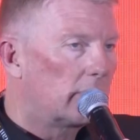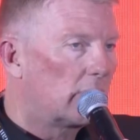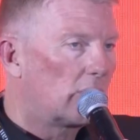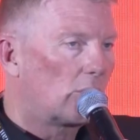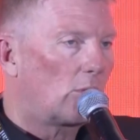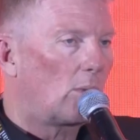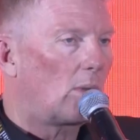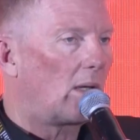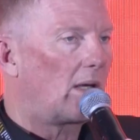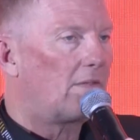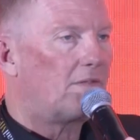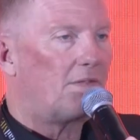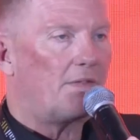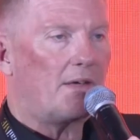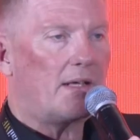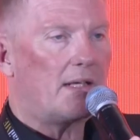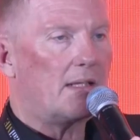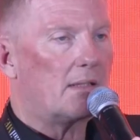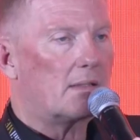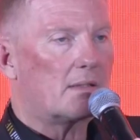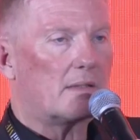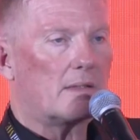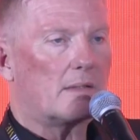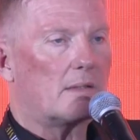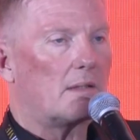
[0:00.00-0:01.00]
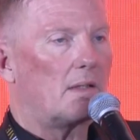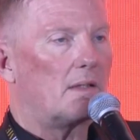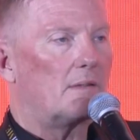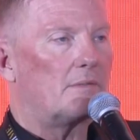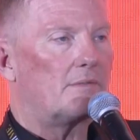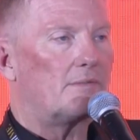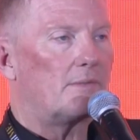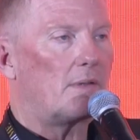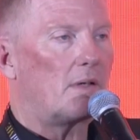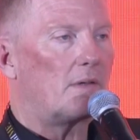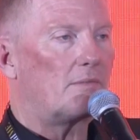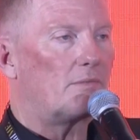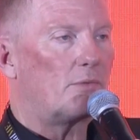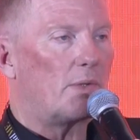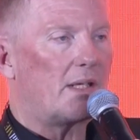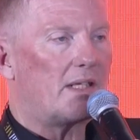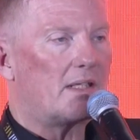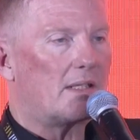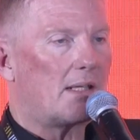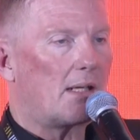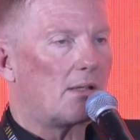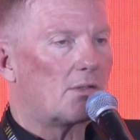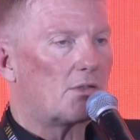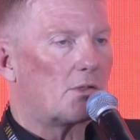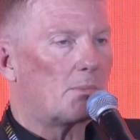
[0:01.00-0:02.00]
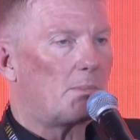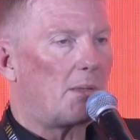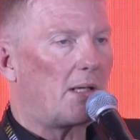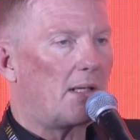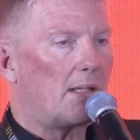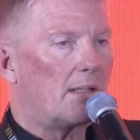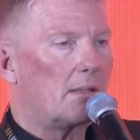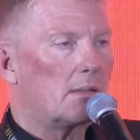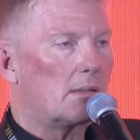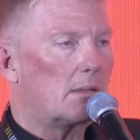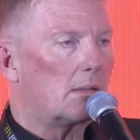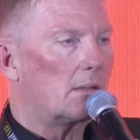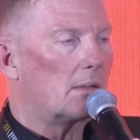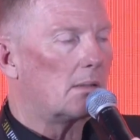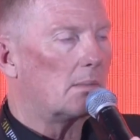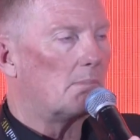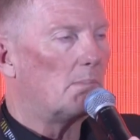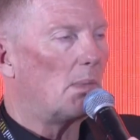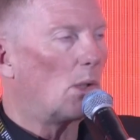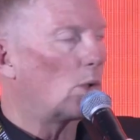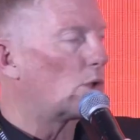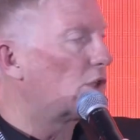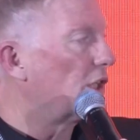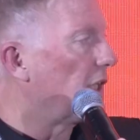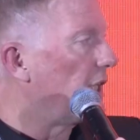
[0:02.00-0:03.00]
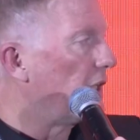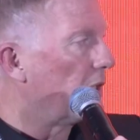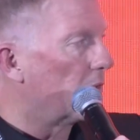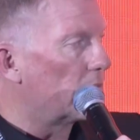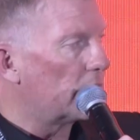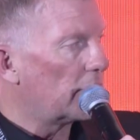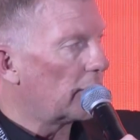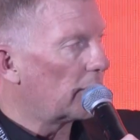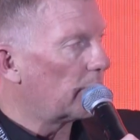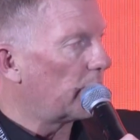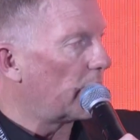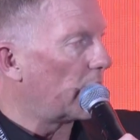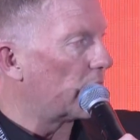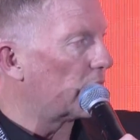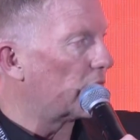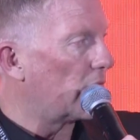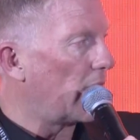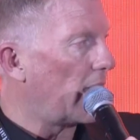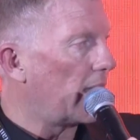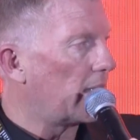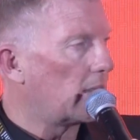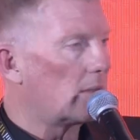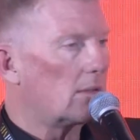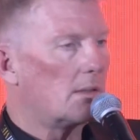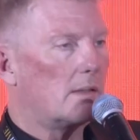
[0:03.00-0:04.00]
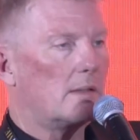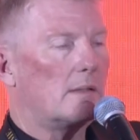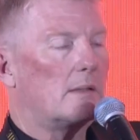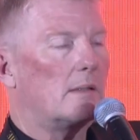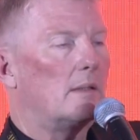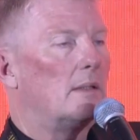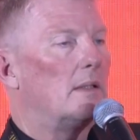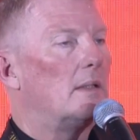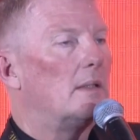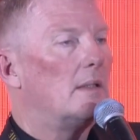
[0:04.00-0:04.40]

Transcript: square feet of retail space, multi-use project.